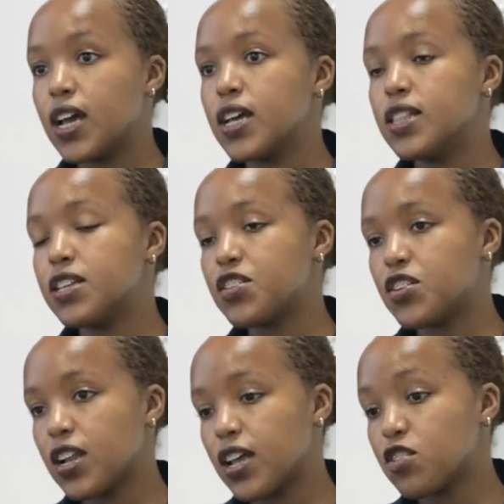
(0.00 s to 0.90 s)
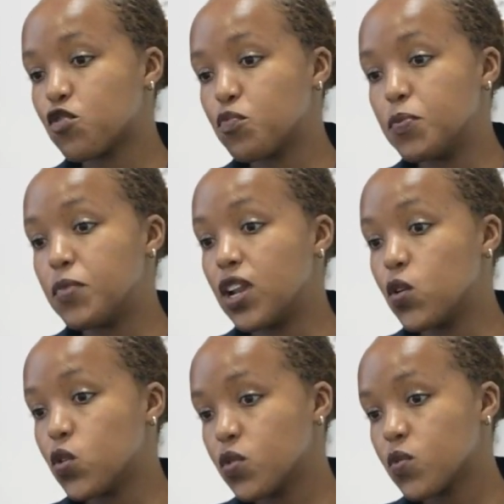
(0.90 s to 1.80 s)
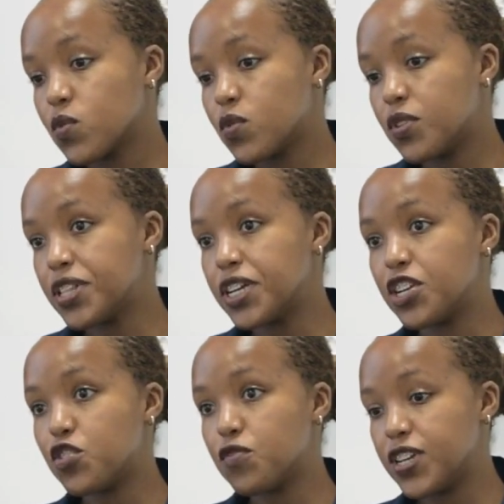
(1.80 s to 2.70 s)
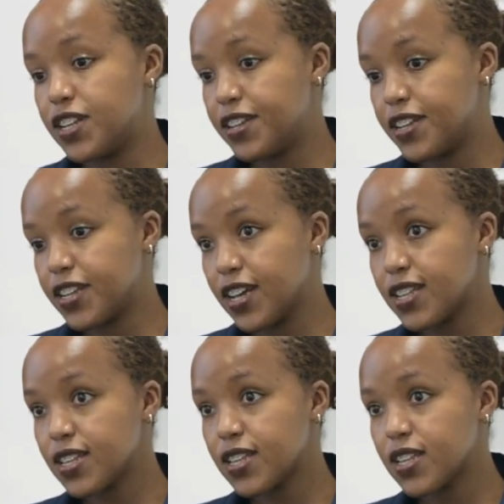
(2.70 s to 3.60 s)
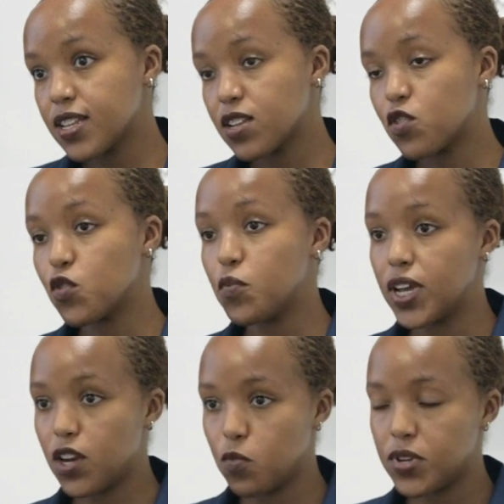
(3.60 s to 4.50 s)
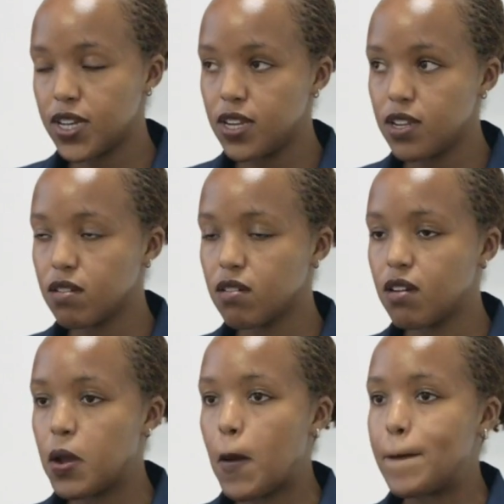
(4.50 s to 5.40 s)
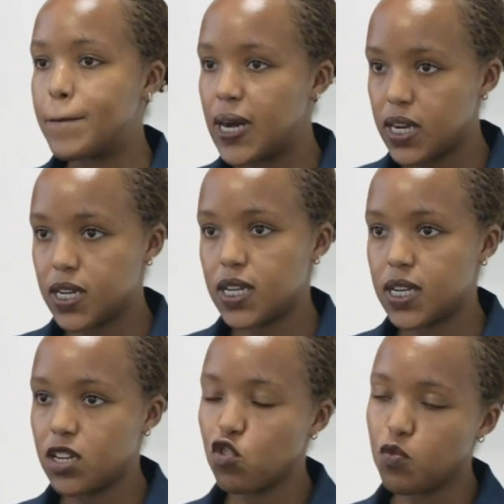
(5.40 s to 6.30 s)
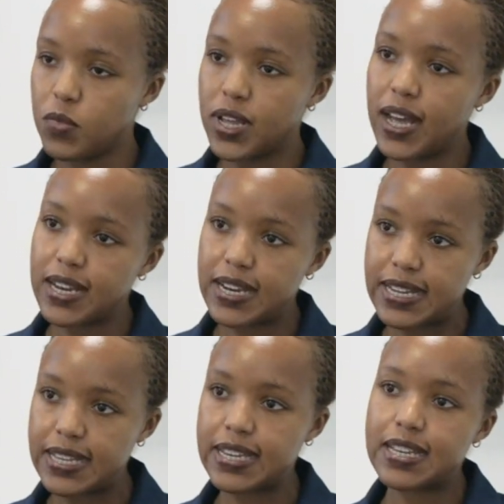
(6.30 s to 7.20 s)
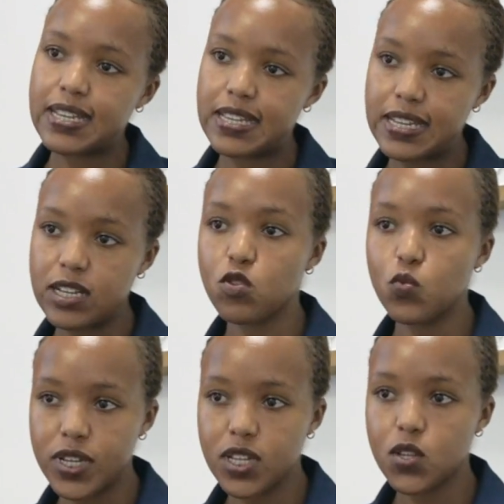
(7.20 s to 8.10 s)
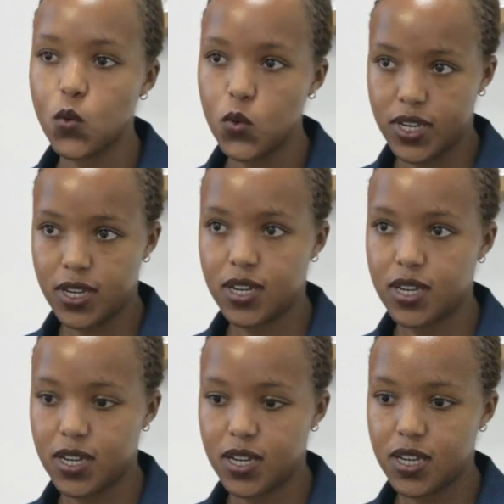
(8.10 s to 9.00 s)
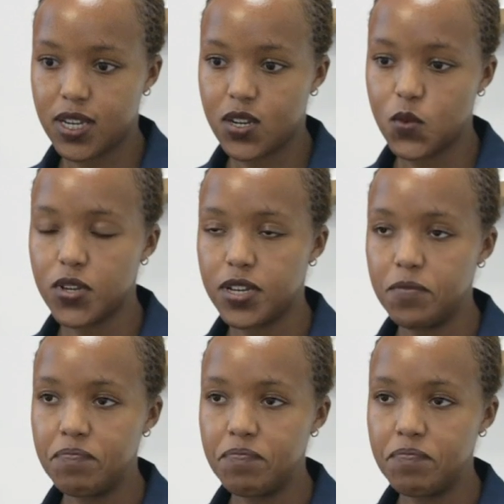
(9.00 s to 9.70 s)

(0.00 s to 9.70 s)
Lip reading: This child has to be below the age of 18 years to be adopted, but should be at least 6 weeks old. Okay?